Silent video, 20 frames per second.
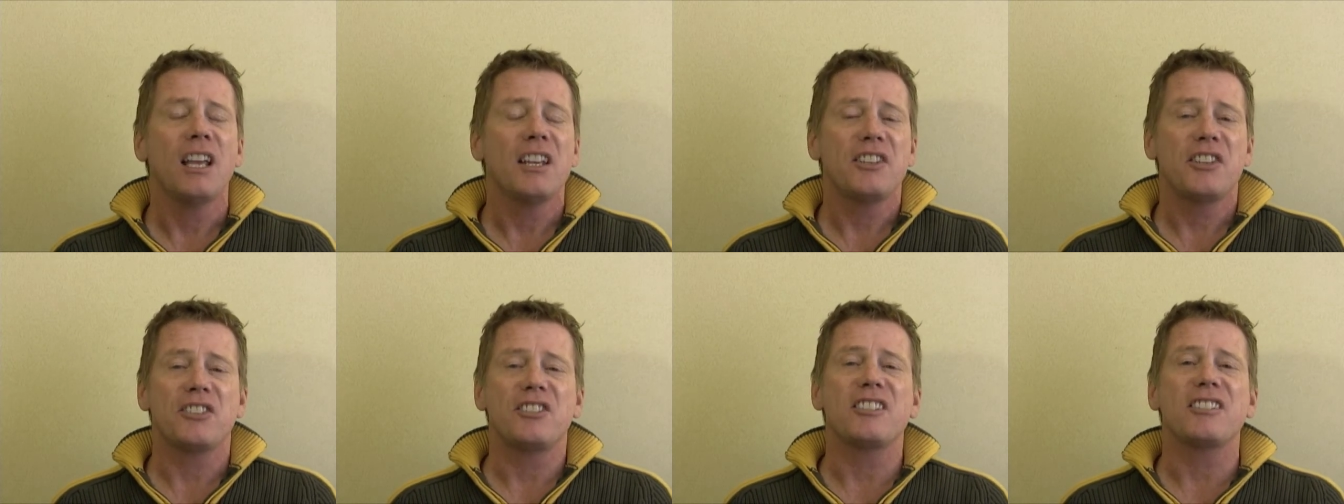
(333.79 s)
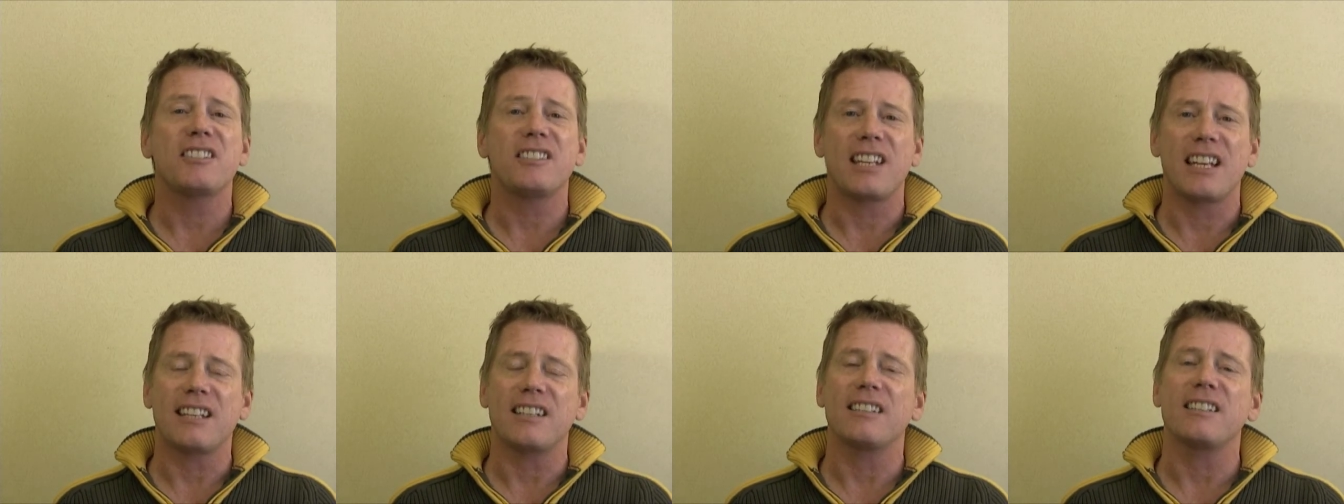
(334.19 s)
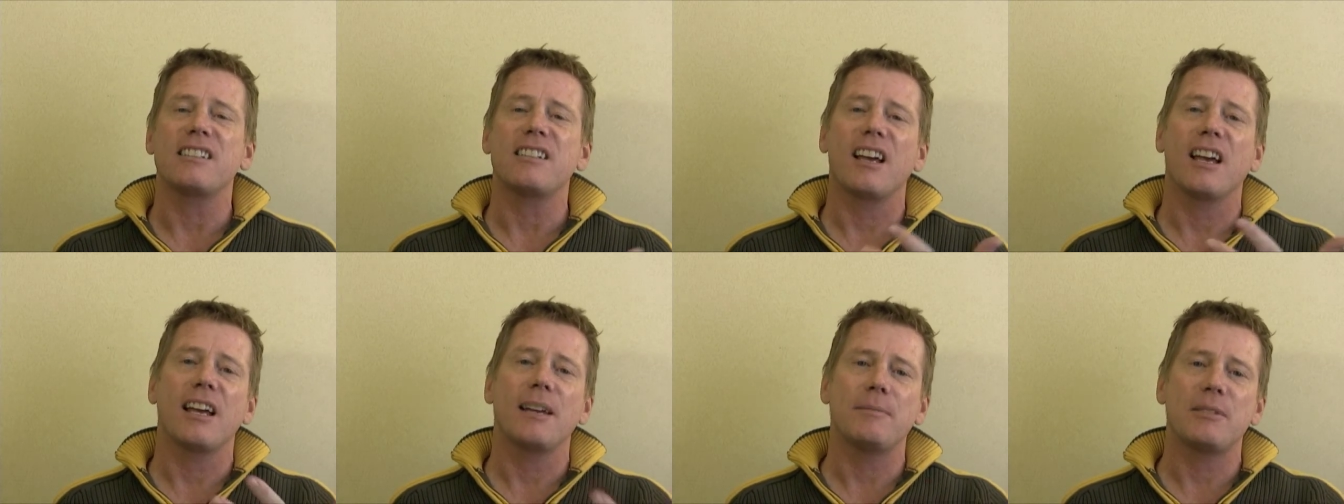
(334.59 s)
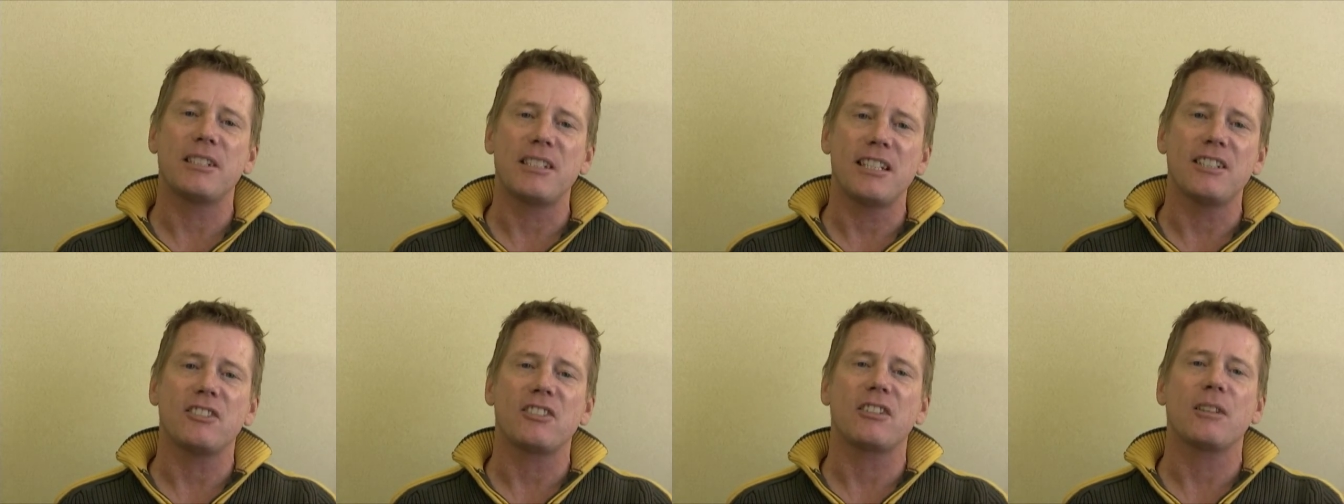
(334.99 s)
You're just taking the time to
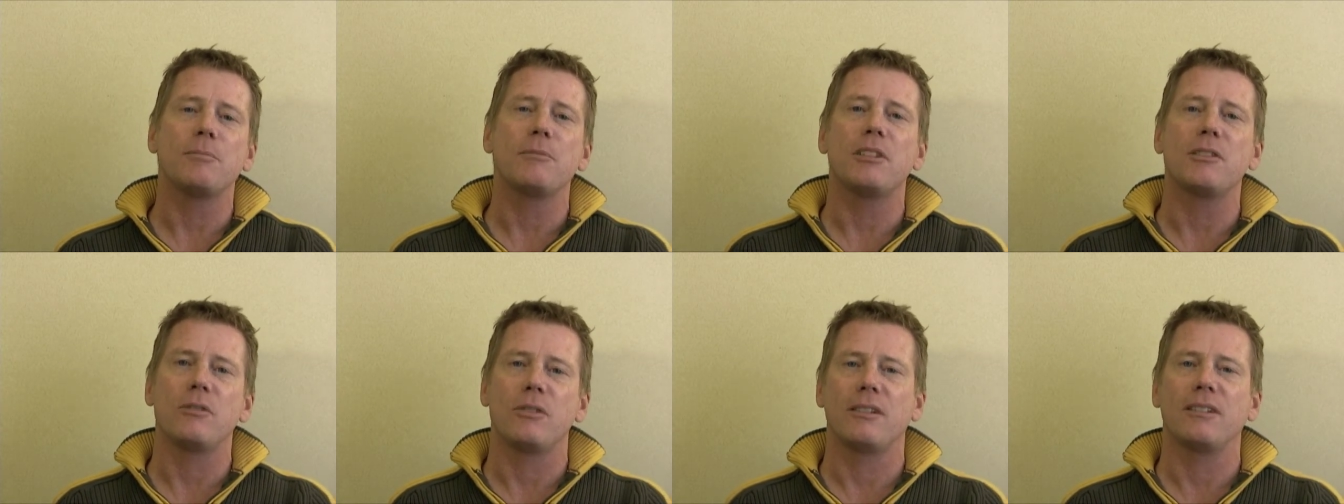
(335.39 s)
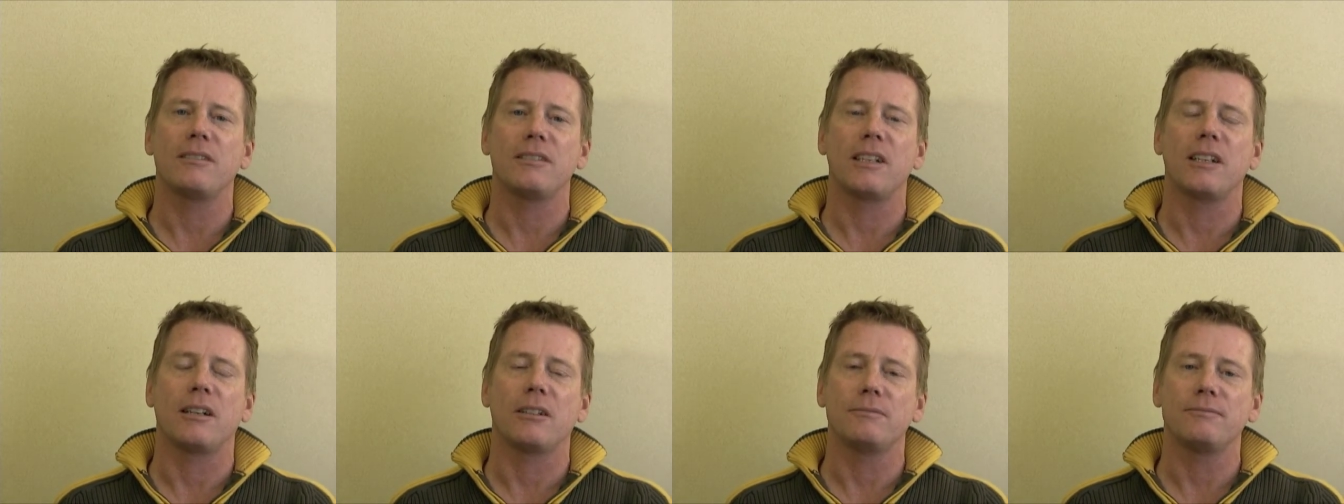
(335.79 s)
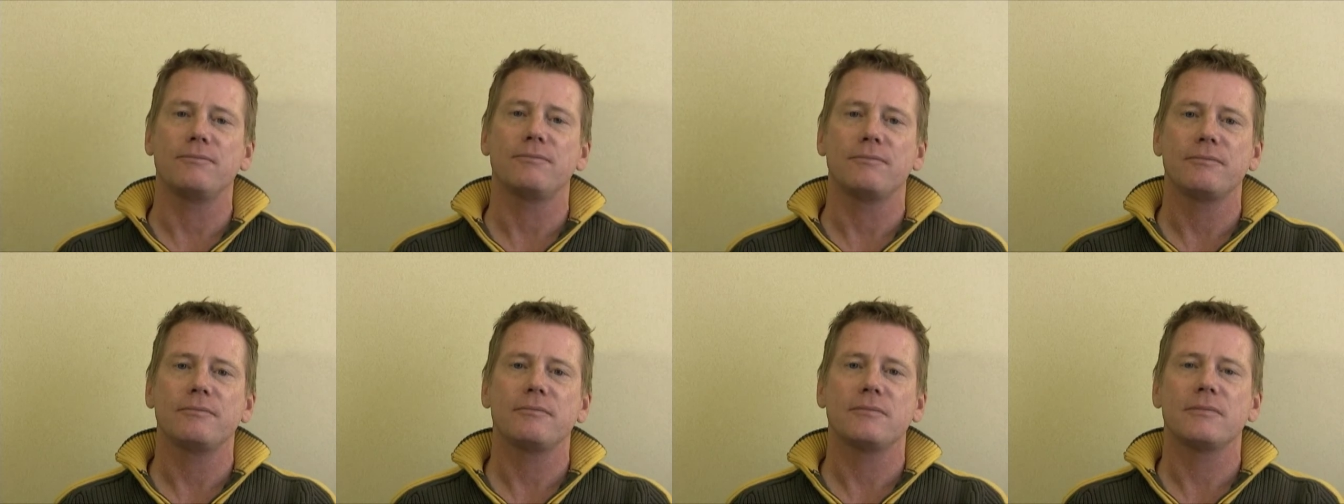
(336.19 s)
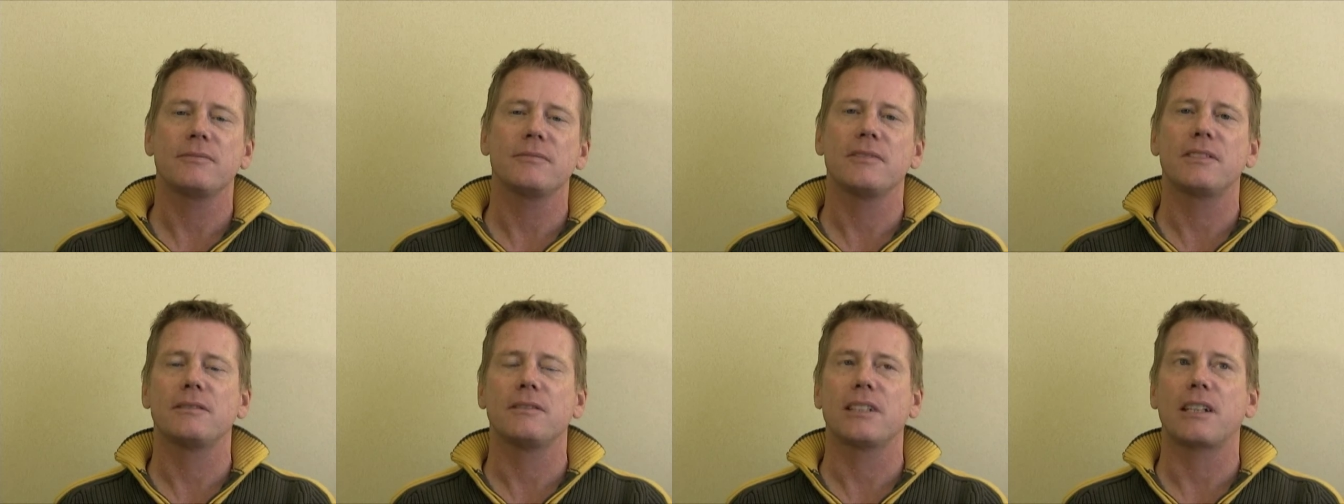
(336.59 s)
teach them
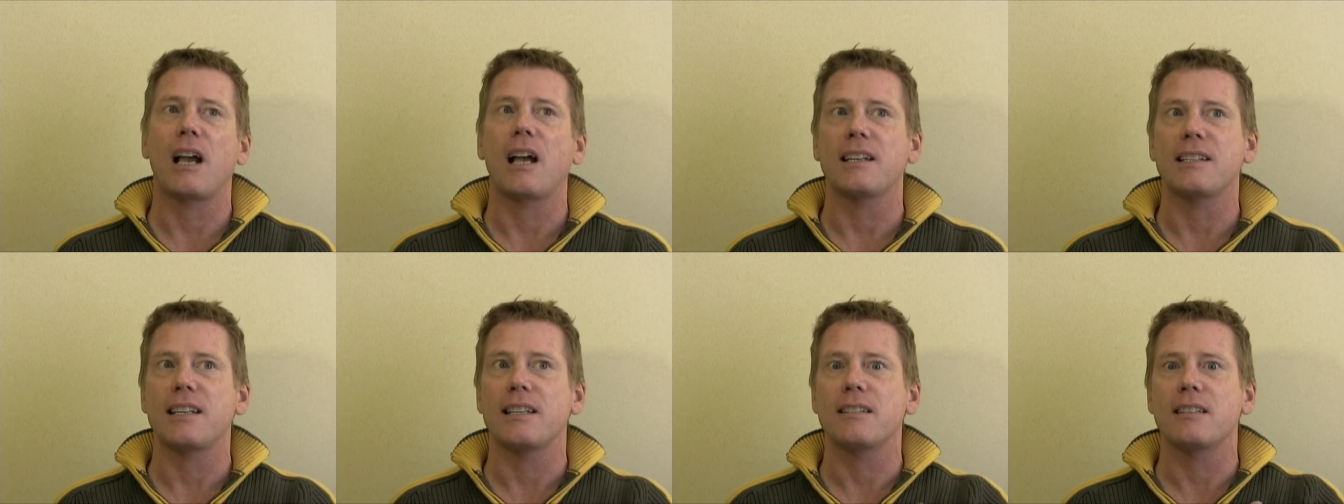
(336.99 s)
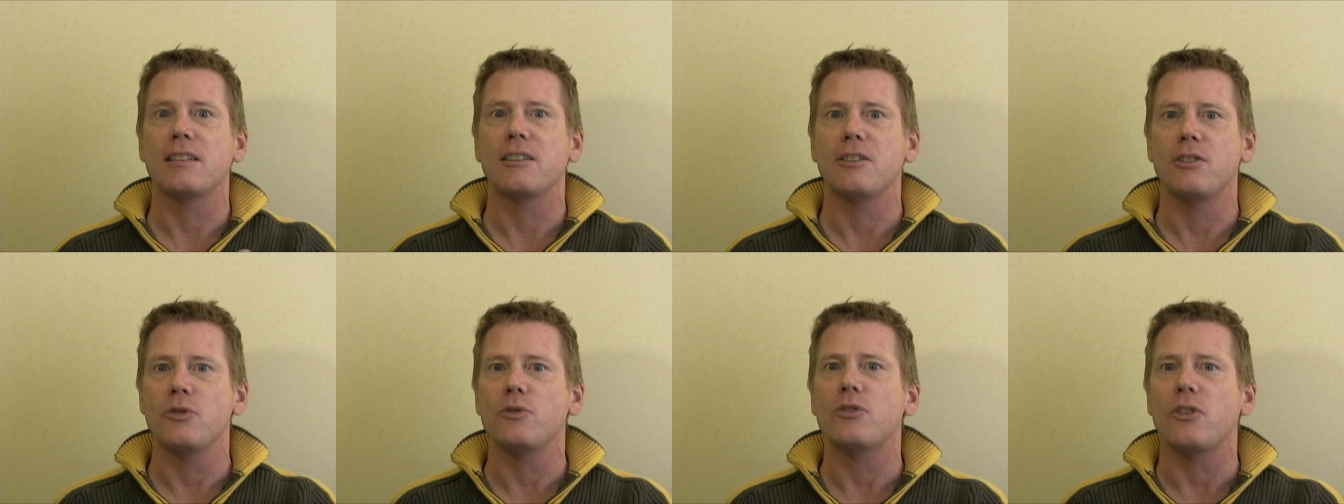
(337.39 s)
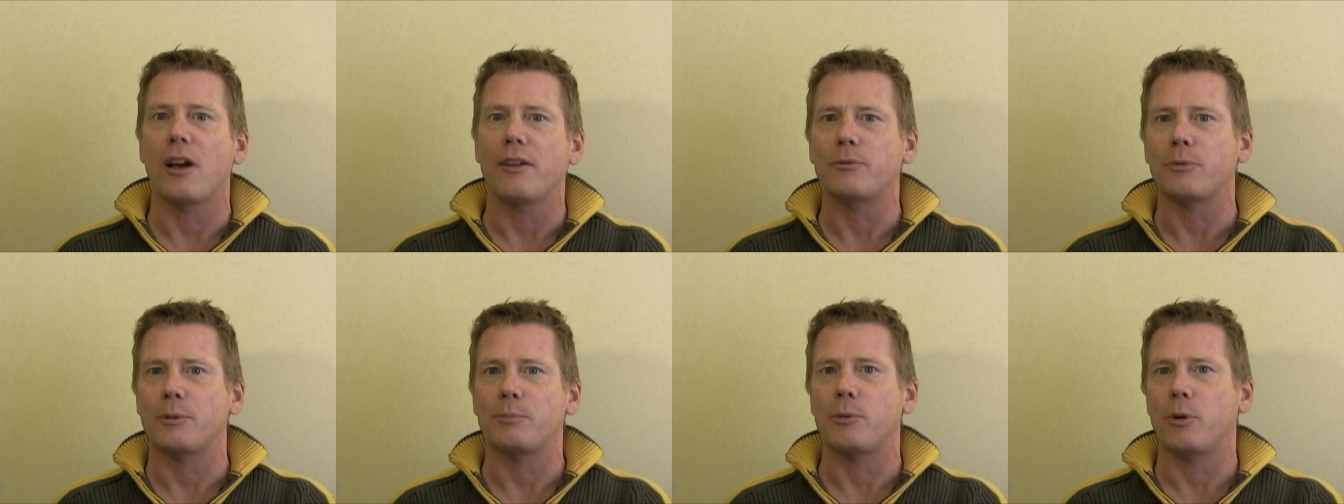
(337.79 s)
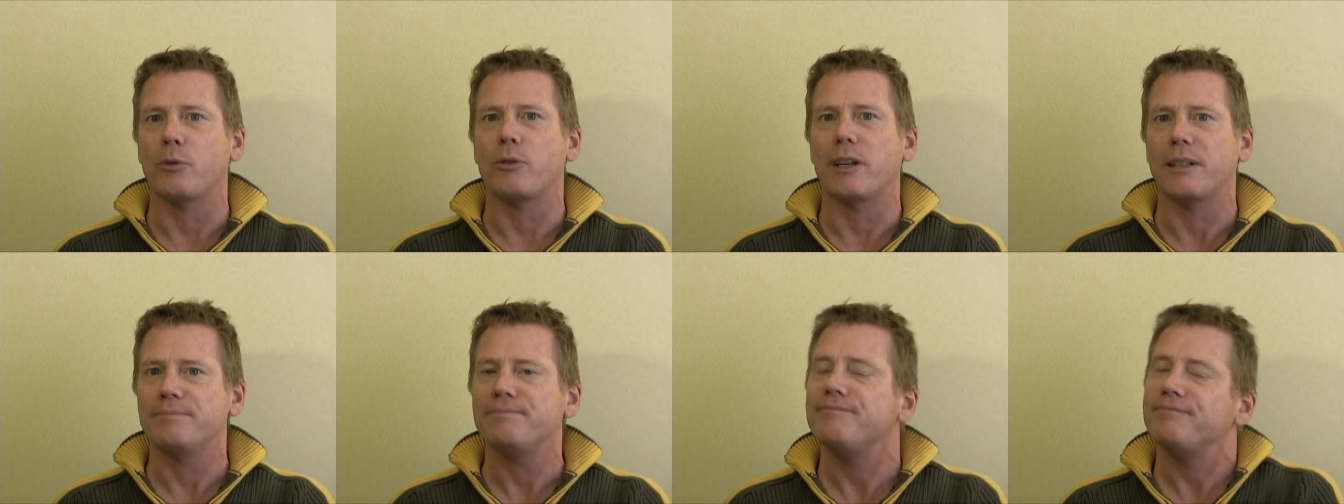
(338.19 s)
the contents of the new software
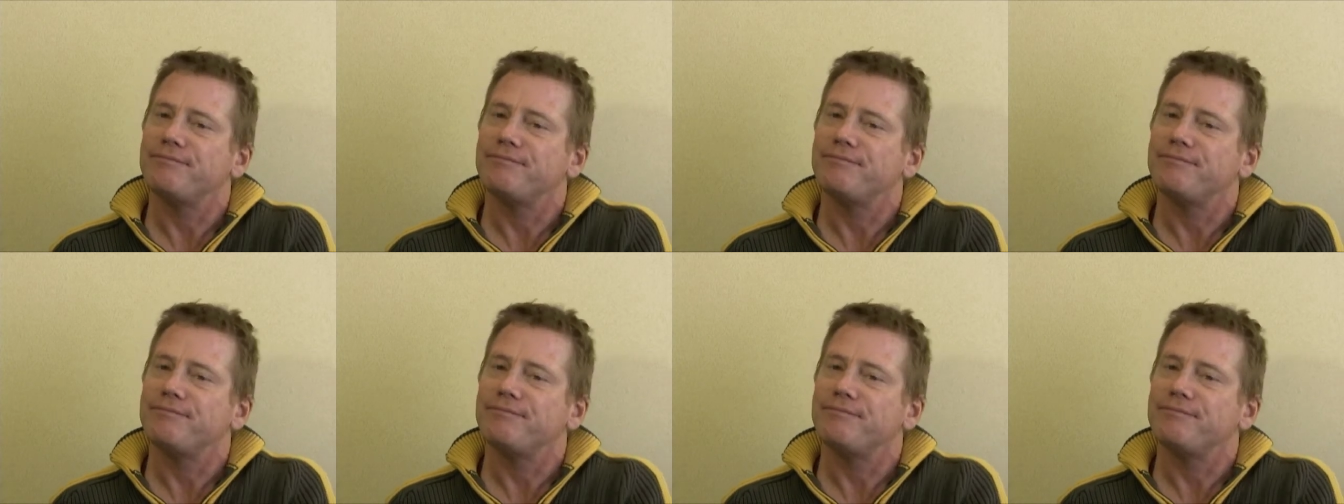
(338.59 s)
program.